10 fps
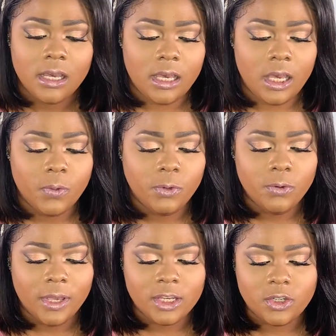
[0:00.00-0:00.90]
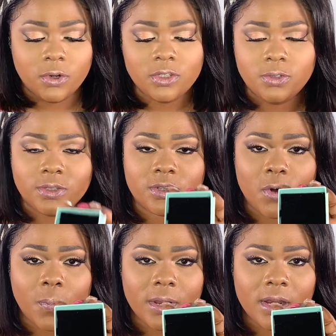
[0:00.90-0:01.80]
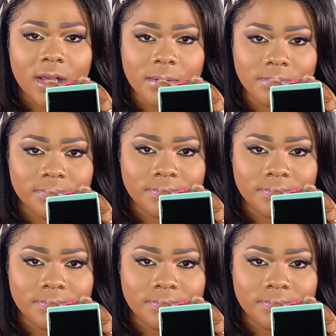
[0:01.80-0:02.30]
And when you get yours, you just open it up.